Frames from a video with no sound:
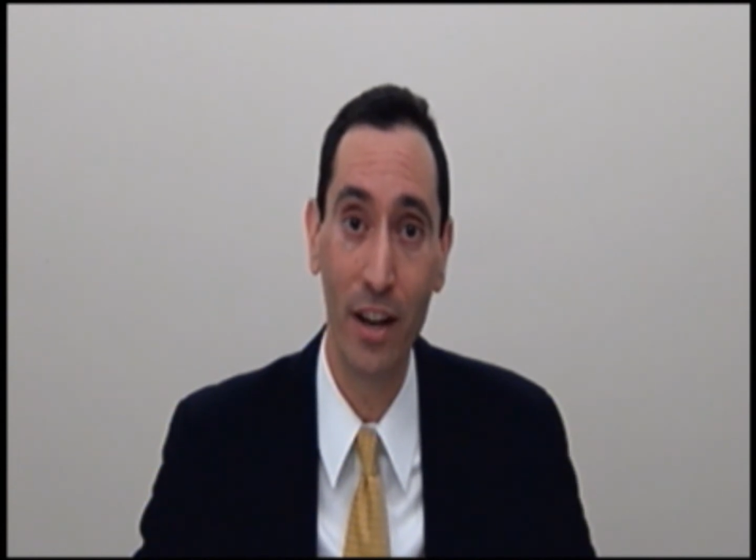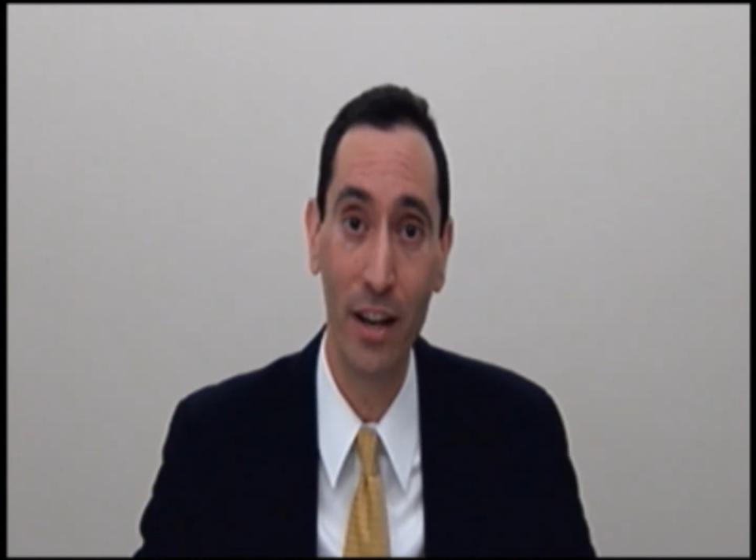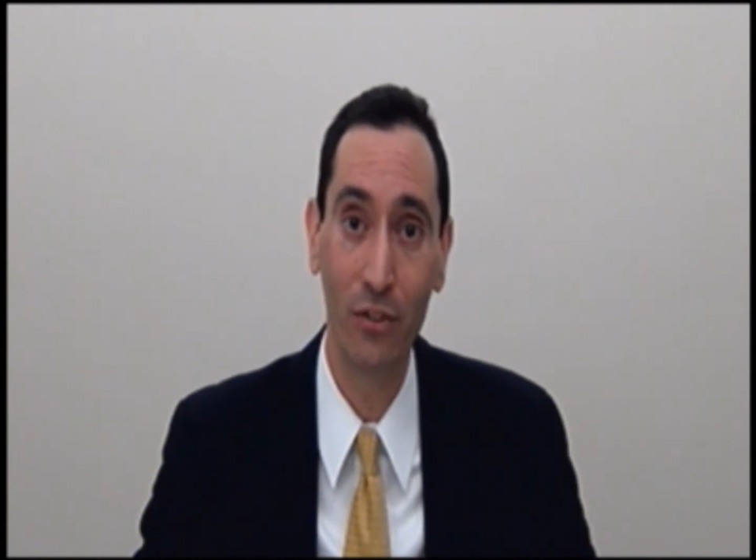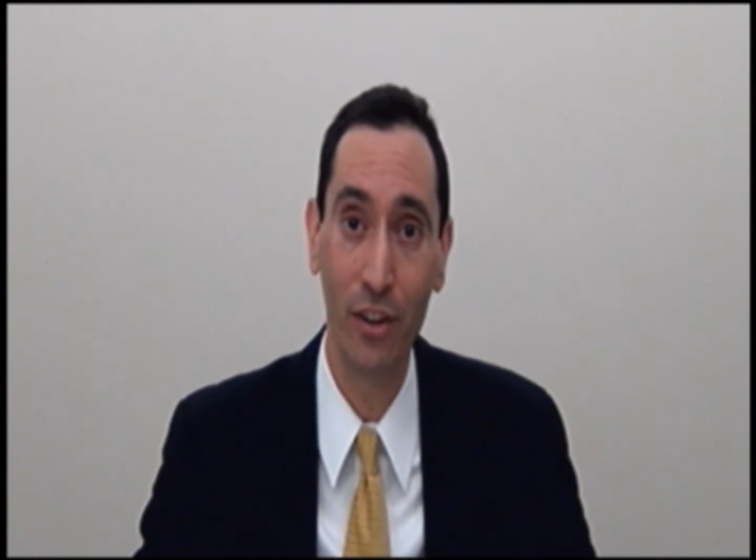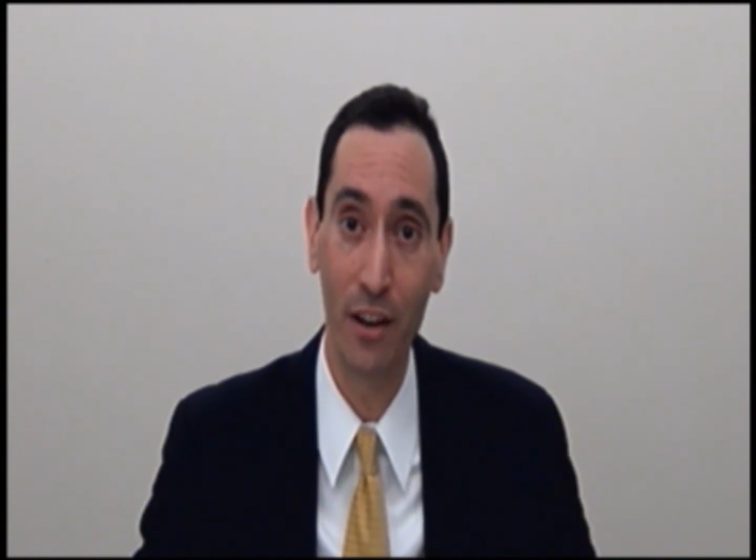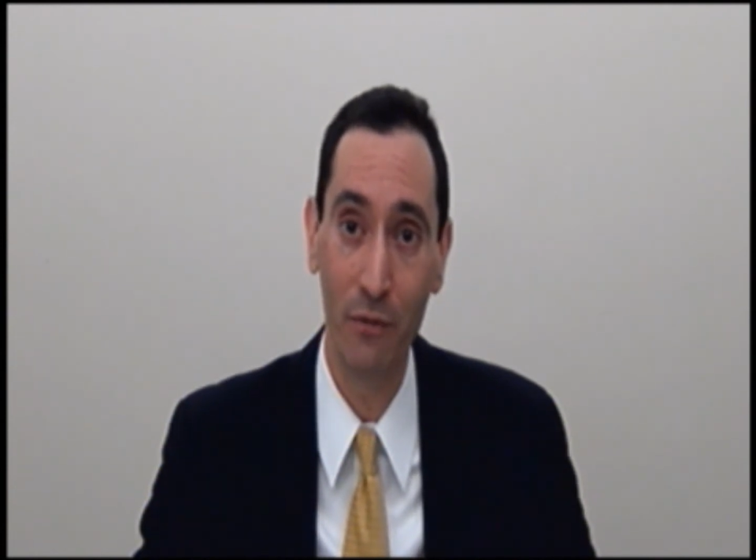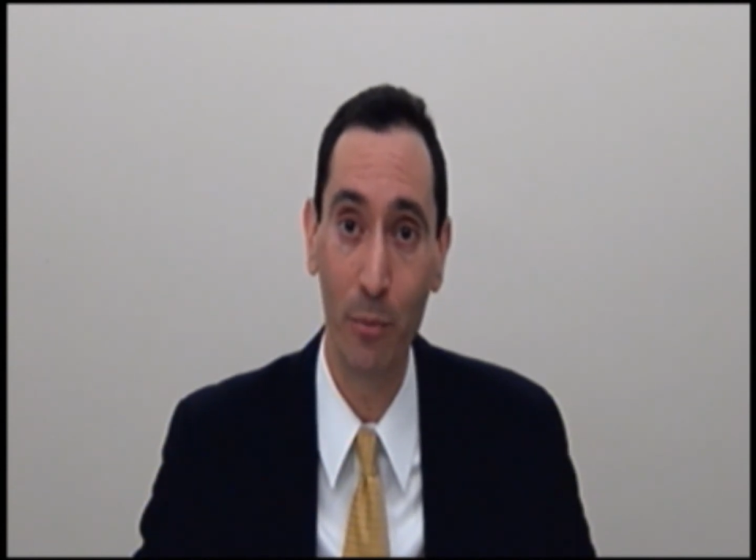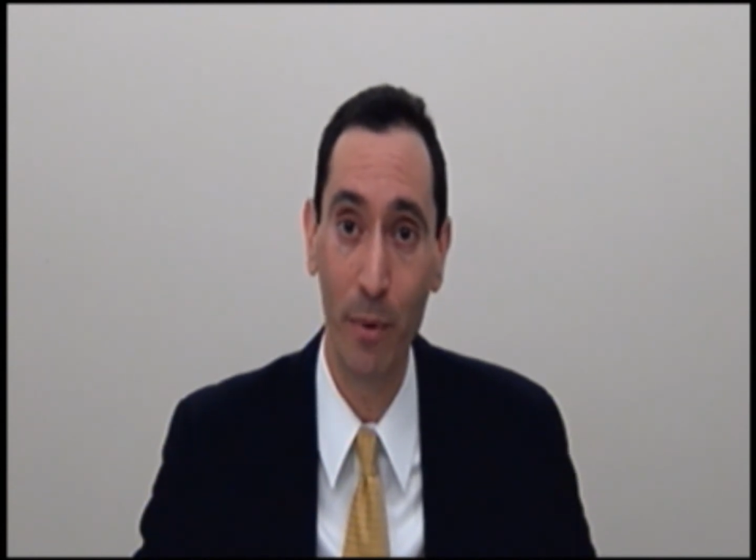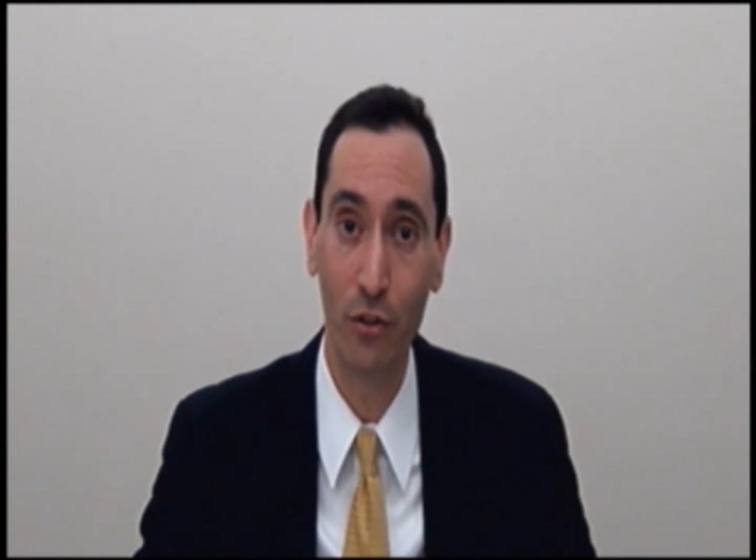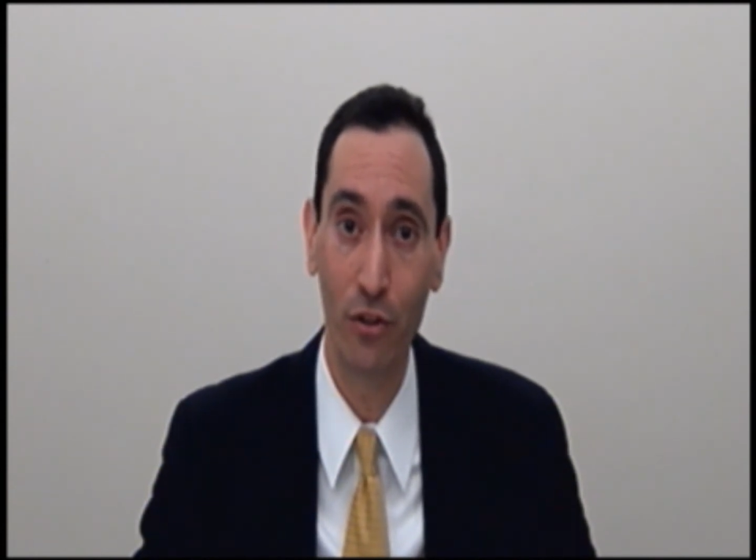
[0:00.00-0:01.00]
dates, and
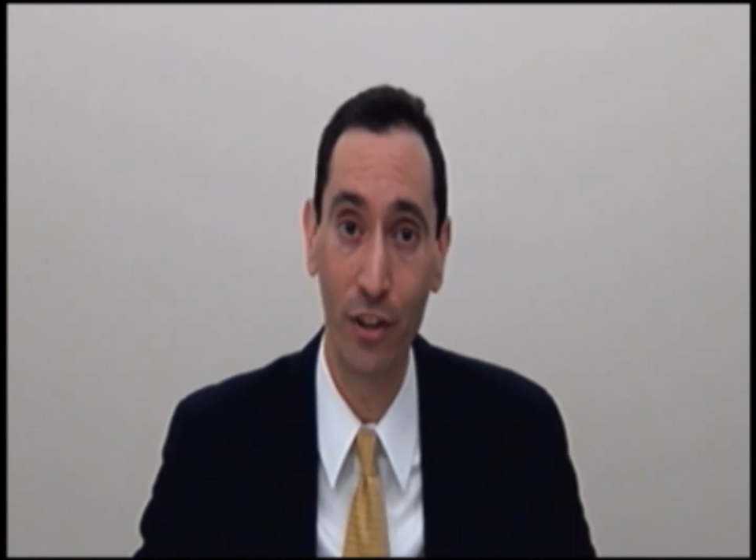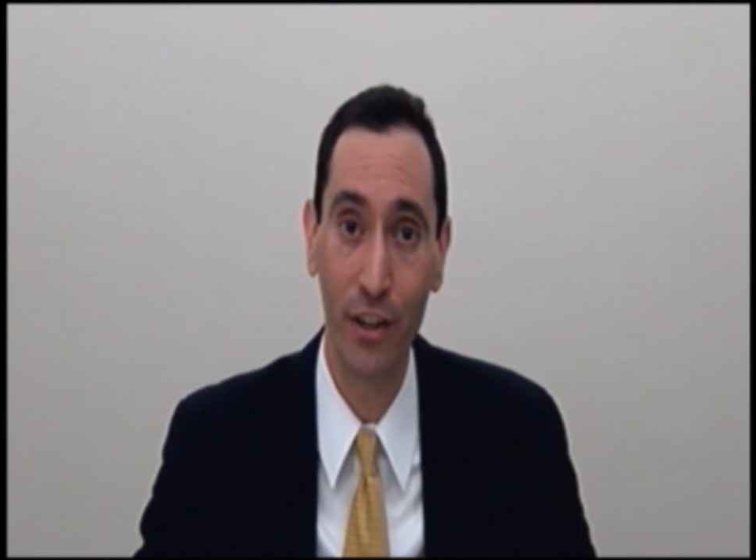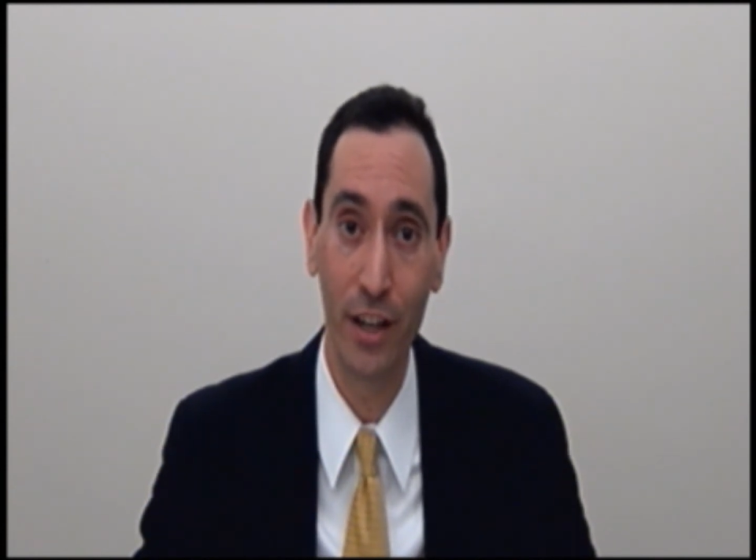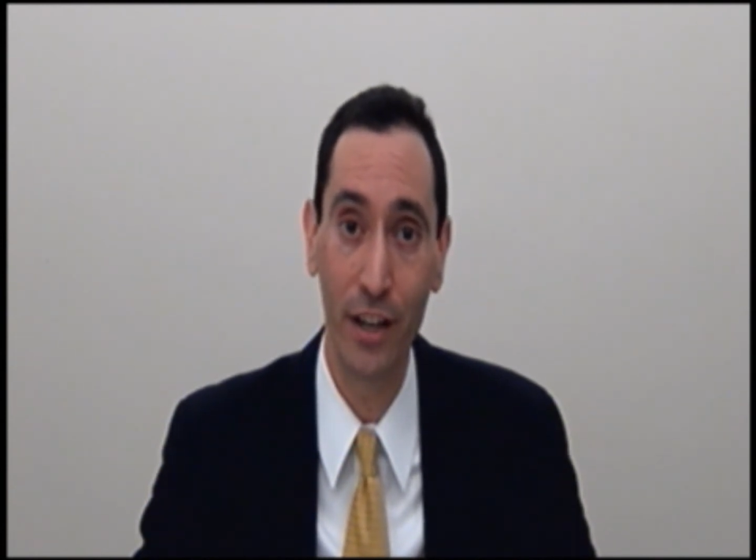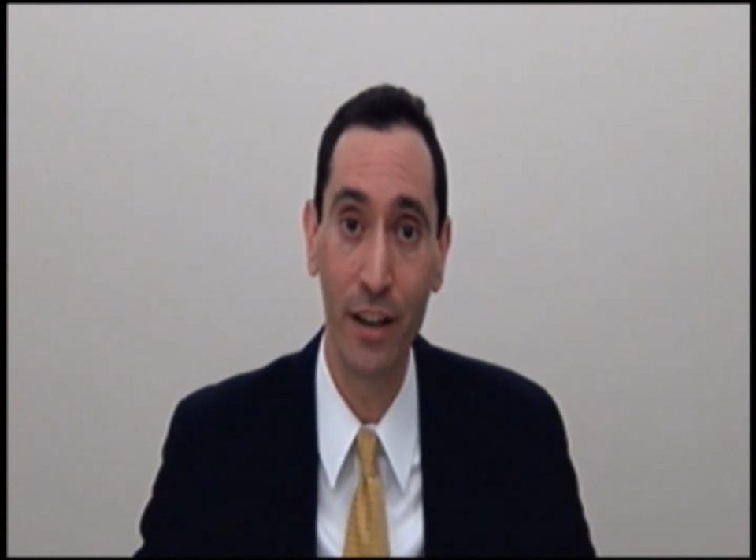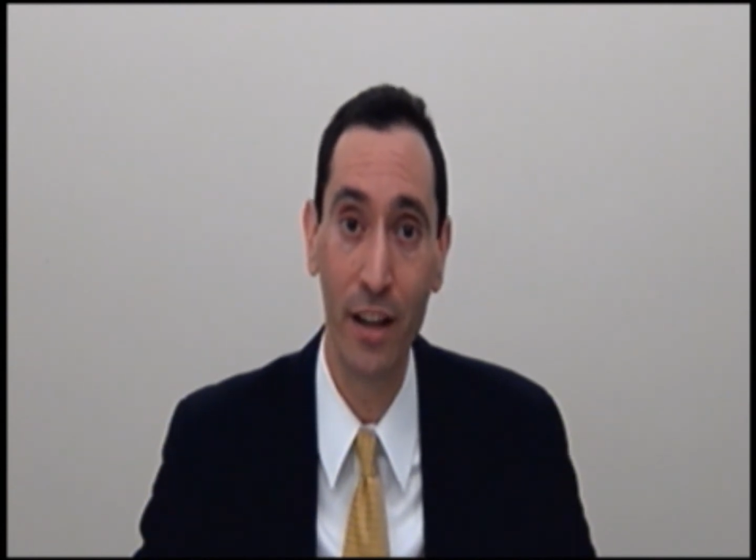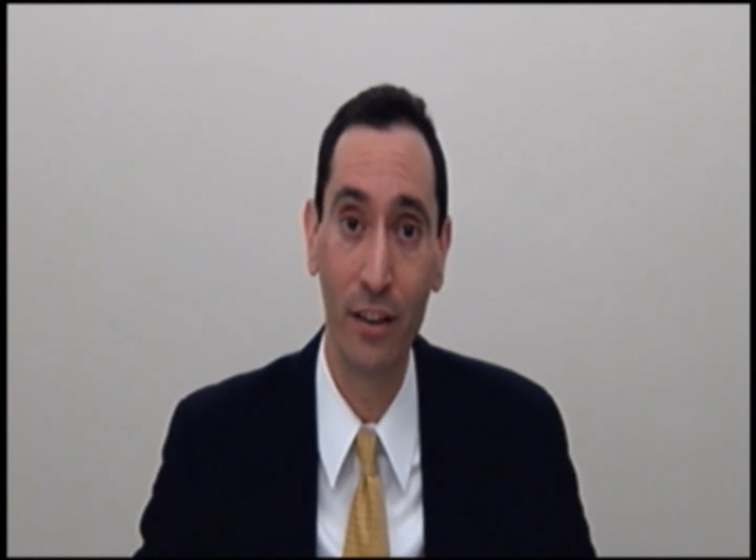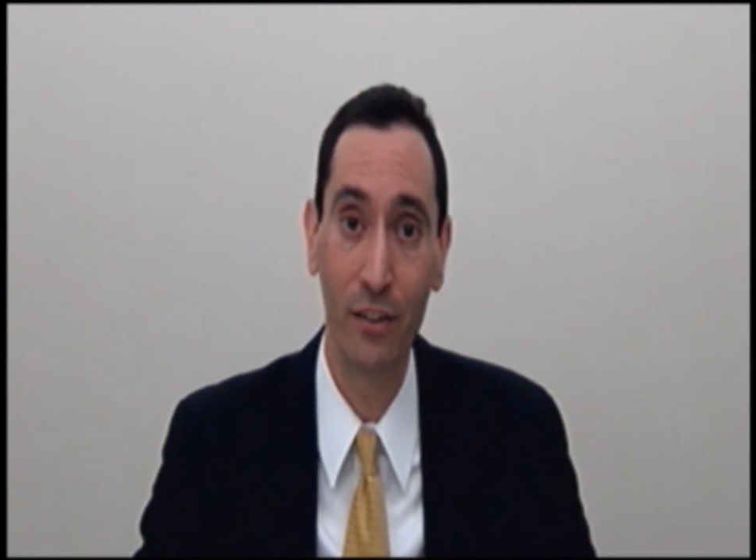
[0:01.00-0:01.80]
information you need